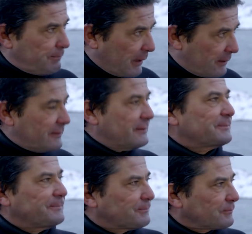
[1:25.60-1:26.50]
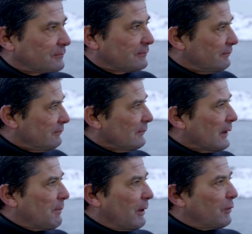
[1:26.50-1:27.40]
but,
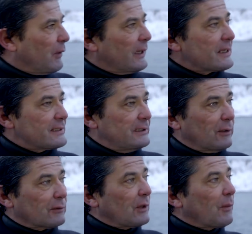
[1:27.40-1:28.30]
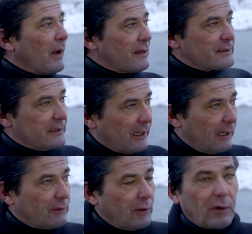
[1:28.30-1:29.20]
but when I see all the whales here
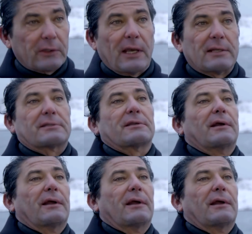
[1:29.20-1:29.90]
and the orcas,